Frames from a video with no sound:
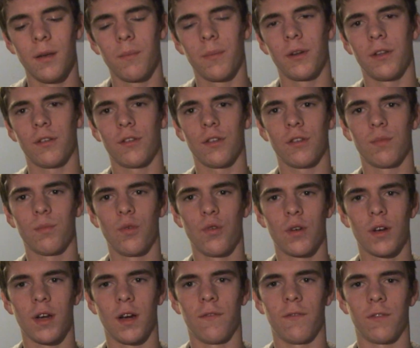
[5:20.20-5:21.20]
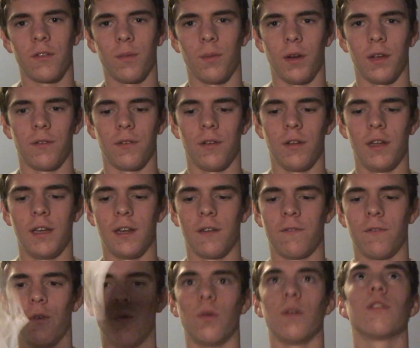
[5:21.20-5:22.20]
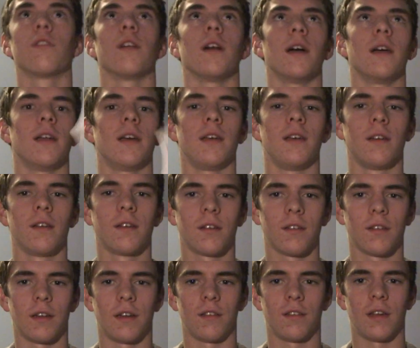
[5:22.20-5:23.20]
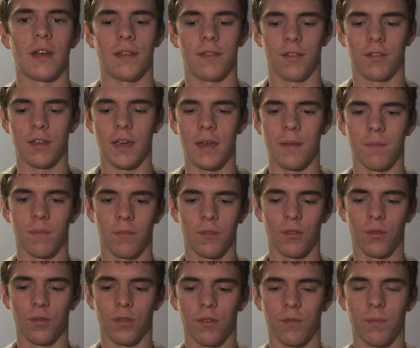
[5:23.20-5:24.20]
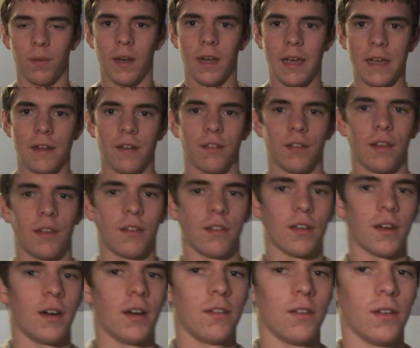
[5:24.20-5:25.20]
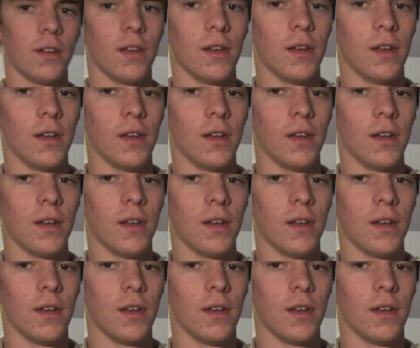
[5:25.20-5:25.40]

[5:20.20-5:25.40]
But it's just more comfortable if you lean it forward slightly, because then it's at the same sort of plane as this card.